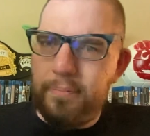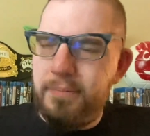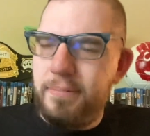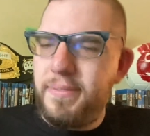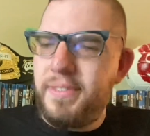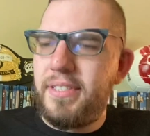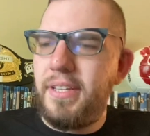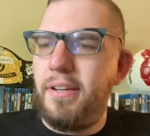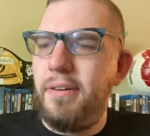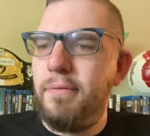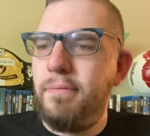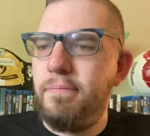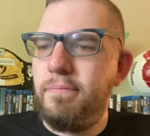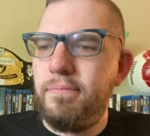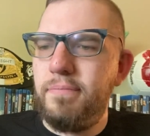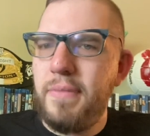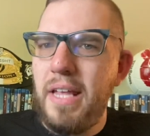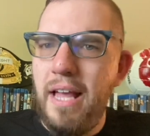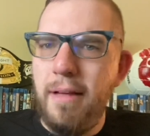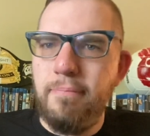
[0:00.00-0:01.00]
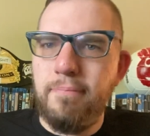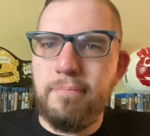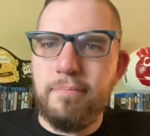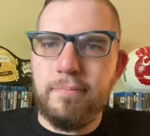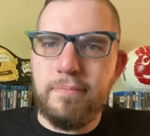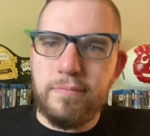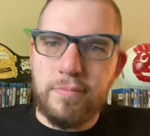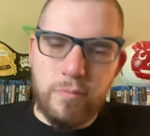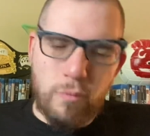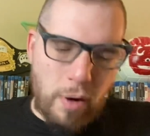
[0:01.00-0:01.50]
So, yeah,
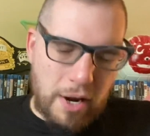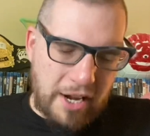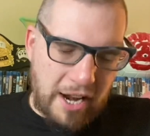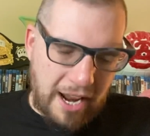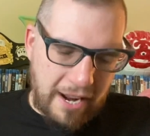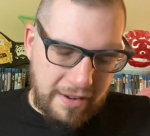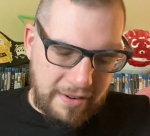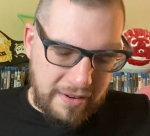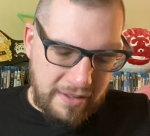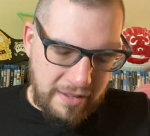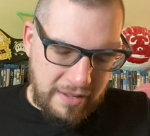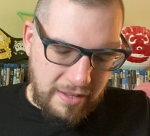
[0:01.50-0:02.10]
why not?